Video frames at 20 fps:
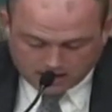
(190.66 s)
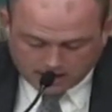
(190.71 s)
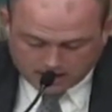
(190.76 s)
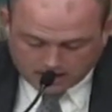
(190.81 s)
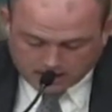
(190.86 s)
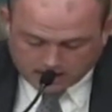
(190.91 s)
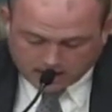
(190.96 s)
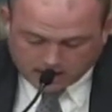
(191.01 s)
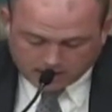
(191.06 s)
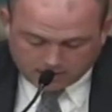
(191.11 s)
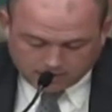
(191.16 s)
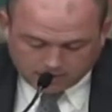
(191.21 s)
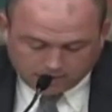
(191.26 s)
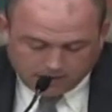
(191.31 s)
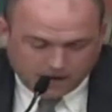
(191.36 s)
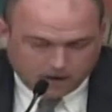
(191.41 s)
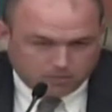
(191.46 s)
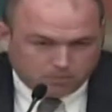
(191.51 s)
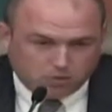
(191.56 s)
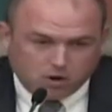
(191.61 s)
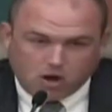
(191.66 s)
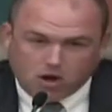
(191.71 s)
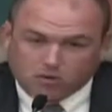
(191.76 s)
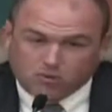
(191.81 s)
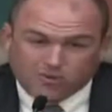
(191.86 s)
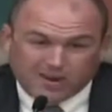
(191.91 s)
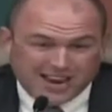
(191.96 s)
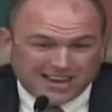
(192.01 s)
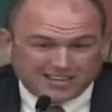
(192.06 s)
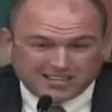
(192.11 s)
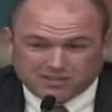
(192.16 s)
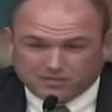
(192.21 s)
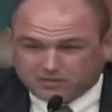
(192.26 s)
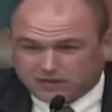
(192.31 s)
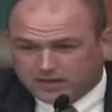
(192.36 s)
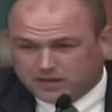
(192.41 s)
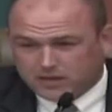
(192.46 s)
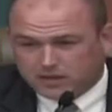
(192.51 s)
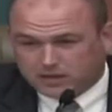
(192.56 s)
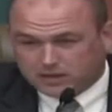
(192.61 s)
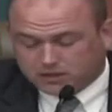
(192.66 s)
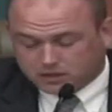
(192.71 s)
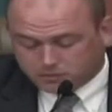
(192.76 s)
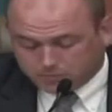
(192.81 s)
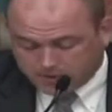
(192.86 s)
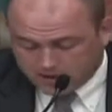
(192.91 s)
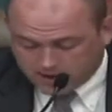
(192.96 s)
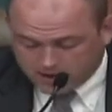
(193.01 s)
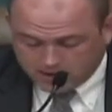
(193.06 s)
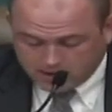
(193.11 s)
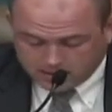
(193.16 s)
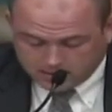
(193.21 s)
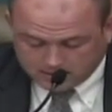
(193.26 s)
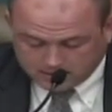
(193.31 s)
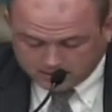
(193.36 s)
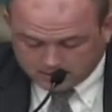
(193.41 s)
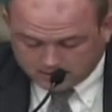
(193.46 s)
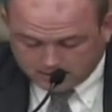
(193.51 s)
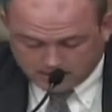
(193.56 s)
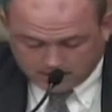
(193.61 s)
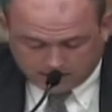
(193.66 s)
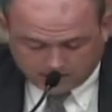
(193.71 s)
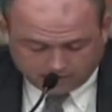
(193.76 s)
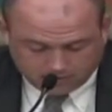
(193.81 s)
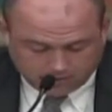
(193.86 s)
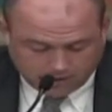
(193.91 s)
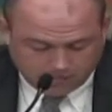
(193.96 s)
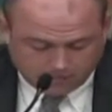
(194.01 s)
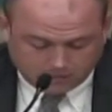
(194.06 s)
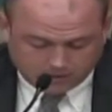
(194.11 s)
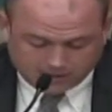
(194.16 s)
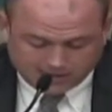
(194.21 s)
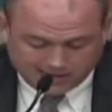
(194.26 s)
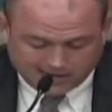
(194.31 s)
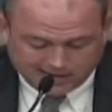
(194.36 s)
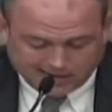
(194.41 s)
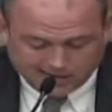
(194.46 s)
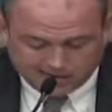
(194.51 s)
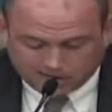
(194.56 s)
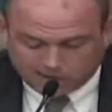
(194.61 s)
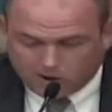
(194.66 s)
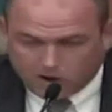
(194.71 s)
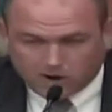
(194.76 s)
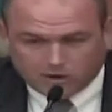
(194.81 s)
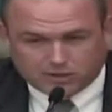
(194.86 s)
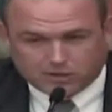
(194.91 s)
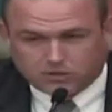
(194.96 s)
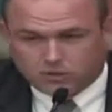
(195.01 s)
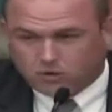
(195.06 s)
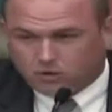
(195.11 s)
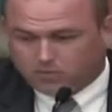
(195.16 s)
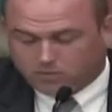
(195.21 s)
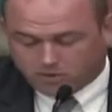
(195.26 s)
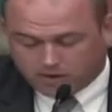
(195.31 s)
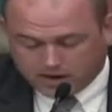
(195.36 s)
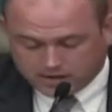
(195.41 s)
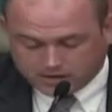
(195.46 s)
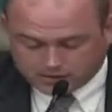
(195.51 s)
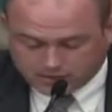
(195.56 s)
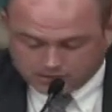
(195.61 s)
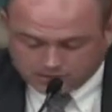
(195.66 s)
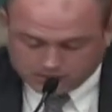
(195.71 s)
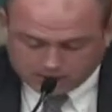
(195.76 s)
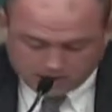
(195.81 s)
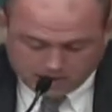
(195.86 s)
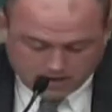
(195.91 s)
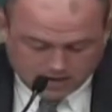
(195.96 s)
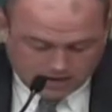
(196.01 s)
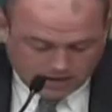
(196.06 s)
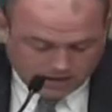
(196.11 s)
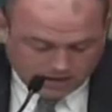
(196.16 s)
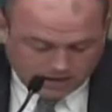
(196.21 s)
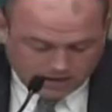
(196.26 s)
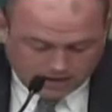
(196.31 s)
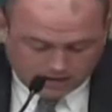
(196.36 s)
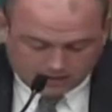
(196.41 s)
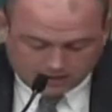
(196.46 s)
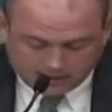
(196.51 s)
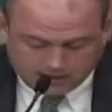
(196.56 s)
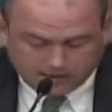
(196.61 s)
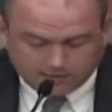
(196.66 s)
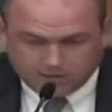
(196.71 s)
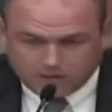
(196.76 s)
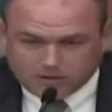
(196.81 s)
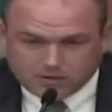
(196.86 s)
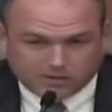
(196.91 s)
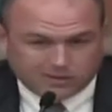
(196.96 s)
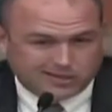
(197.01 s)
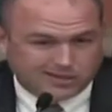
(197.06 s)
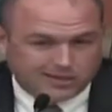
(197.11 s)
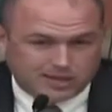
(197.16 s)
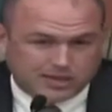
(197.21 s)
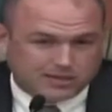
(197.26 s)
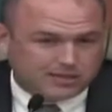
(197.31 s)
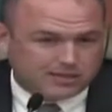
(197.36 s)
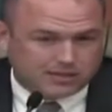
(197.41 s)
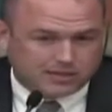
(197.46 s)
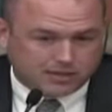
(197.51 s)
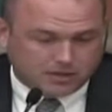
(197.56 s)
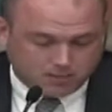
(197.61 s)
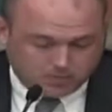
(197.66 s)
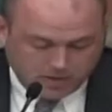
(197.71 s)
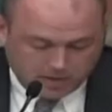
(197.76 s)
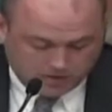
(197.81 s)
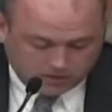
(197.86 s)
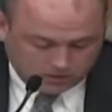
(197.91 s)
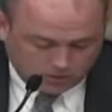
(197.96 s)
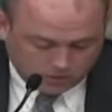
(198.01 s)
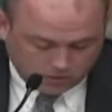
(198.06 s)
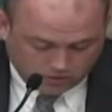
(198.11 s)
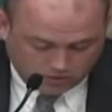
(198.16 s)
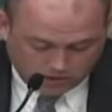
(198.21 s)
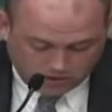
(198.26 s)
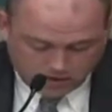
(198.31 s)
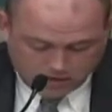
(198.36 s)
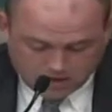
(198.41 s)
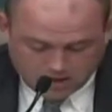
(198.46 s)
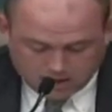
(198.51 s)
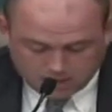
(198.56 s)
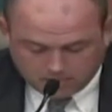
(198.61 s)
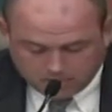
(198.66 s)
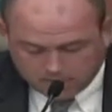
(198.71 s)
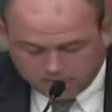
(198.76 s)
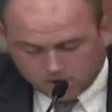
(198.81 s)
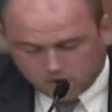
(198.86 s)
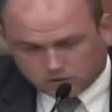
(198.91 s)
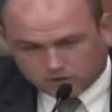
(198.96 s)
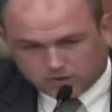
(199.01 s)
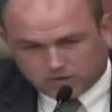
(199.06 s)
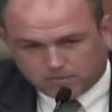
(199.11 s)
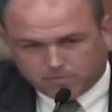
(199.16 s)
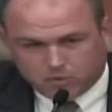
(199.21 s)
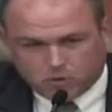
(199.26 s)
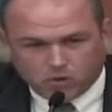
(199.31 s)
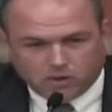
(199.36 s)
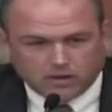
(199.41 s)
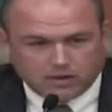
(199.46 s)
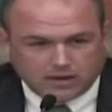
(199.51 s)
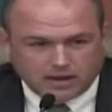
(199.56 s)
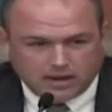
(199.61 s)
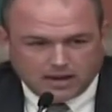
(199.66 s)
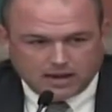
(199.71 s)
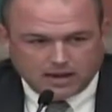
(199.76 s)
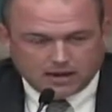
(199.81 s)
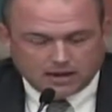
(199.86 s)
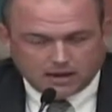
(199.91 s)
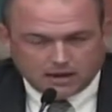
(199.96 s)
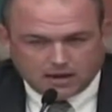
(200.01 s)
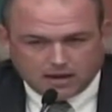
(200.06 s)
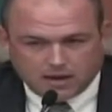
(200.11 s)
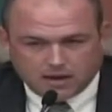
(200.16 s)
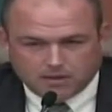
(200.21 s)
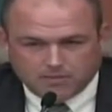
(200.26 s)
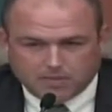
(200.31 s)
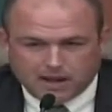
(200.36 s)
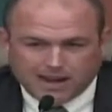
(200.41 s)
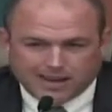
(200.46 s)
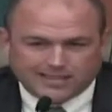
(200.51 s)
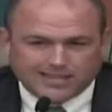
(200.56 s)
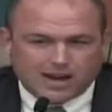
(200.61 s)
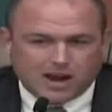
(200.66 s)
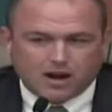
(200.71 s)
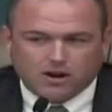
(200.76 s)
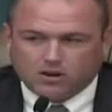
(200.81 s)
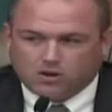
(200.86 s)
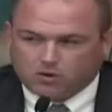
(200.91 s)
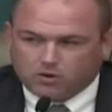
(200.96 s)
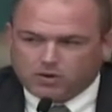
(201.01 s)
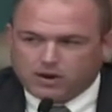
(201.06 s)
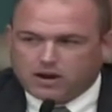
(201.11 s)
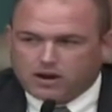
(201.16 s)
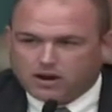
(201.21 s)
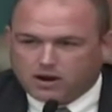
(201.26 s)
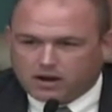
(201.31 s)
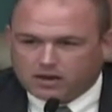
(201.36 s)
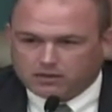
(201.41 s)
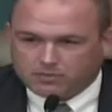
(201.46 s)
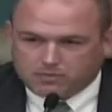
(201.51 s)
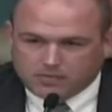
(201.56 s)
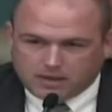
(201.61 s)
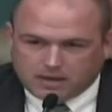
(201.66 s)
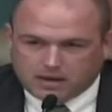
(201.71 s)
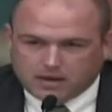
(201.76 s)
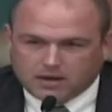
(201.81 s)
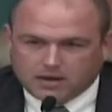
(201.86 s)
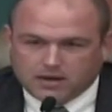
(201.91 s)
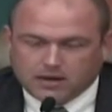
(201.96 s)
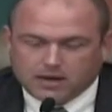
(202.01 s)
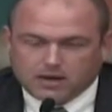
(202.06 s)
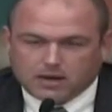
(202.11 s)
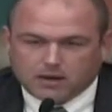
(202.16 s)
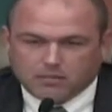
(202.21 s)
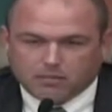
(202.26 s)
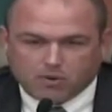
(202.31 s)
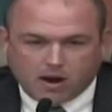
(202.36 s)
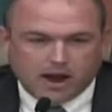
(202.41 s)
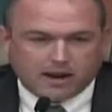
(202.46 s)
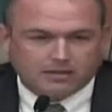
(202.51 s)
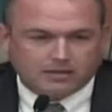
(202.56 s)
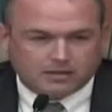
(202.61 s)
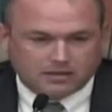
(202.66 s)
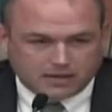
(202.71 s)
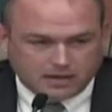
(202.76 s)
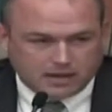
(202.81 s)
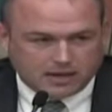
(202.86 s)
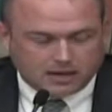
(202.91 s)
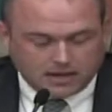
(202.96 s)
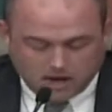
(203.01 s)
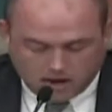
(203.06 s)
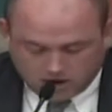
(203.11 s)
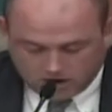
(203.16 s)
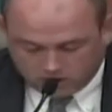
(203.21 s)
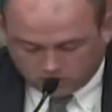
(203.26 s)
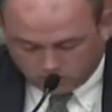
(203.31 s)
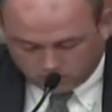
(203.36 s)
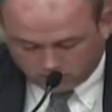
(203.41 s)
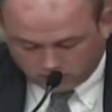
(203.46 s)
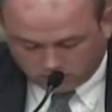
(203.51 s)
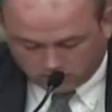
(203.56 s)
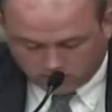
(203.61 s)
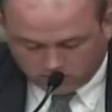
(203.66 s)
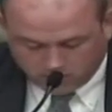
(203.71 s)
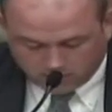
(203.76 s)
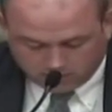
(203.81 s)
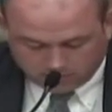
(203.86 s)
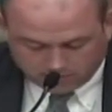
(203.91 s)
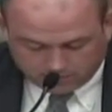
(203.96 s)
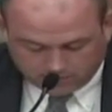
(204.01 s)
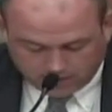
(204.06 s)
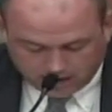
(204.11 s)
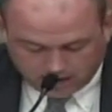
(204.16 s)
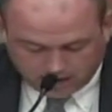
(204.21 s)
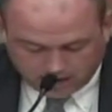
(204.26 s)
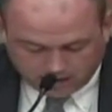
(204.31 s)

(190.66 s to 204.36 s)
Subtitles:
I've had a broad range of legal experience. I've represented your largest corporations to individuals in Justice of the Peace Court. But most importantly, my entire career has been practicing in County Court Law Number 5.